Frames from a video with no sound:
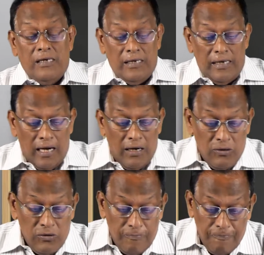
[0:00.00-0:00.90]

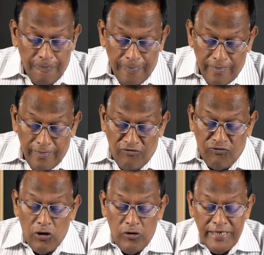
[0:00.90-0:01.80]
Now, the
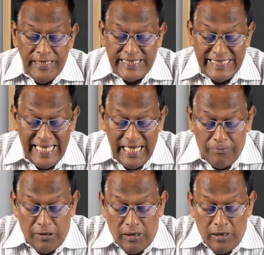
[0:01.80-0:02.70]
following
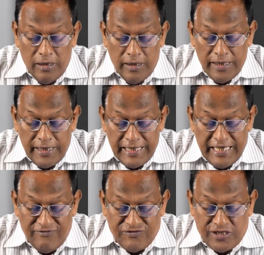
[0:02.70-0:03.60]
table
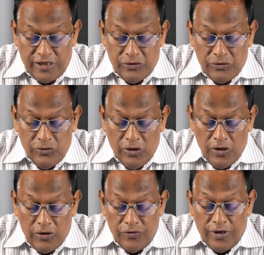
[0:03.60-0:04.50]
gives you
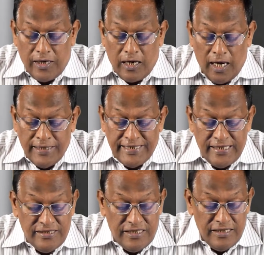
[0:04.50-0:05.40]
the
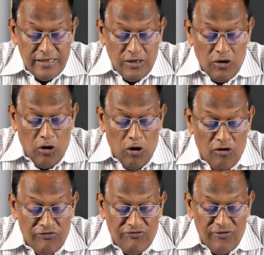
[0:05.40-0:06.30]
content
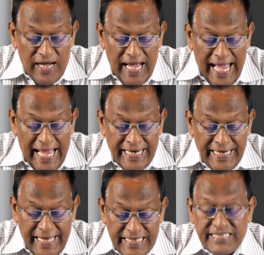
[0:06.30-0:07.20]
of an
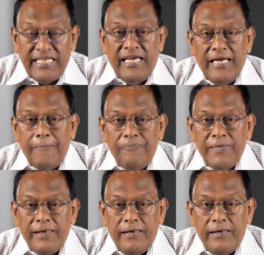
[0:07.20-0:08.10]
essay.
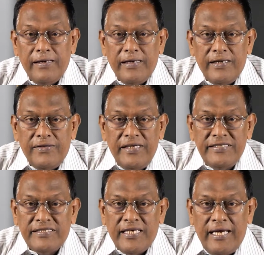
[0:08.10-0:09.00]
This
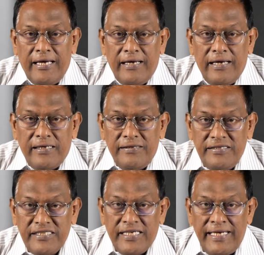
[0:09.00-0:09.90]
is
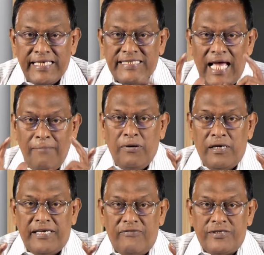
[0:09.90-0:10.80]
an
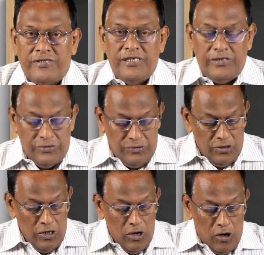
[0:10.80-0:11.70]
example given to
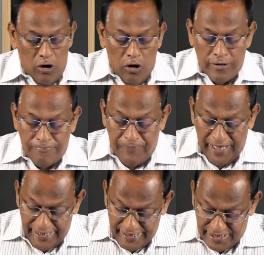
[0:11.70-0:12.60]
you on
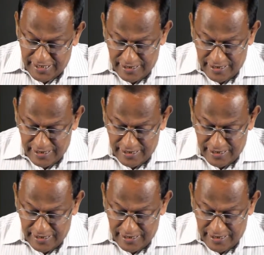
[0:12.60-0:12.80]
page